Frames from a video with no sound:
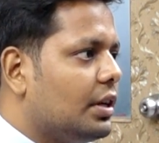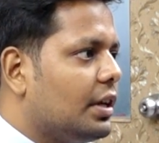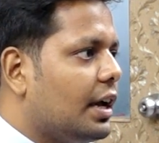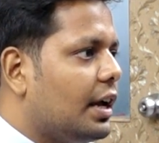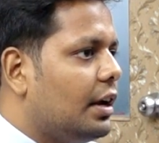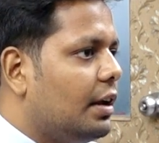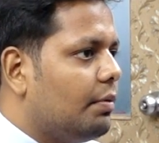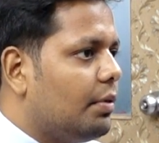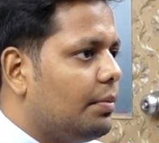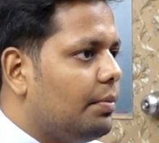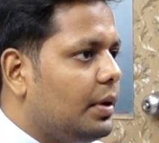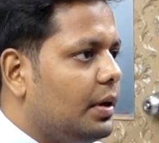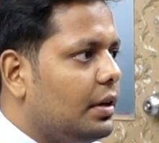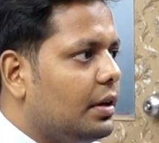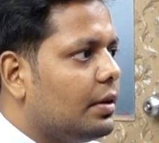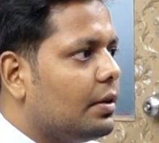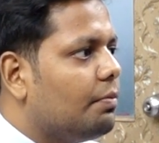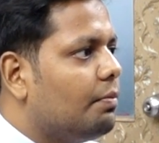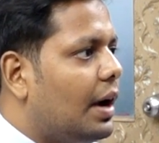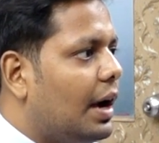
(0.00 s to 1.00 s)
can never
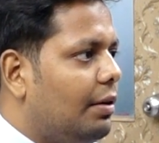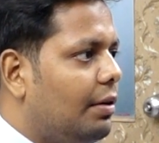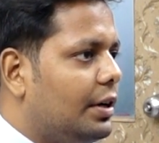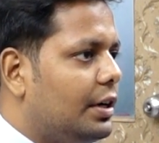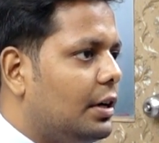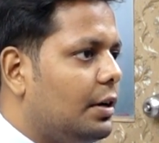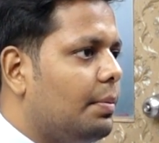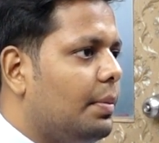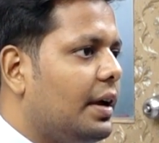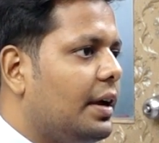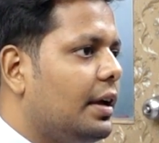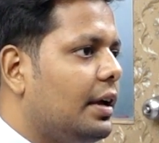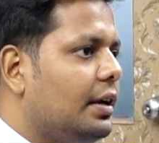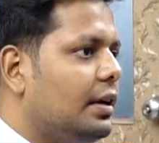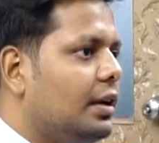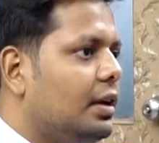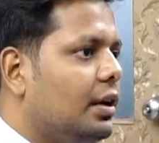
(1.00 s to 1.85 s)
be violated by any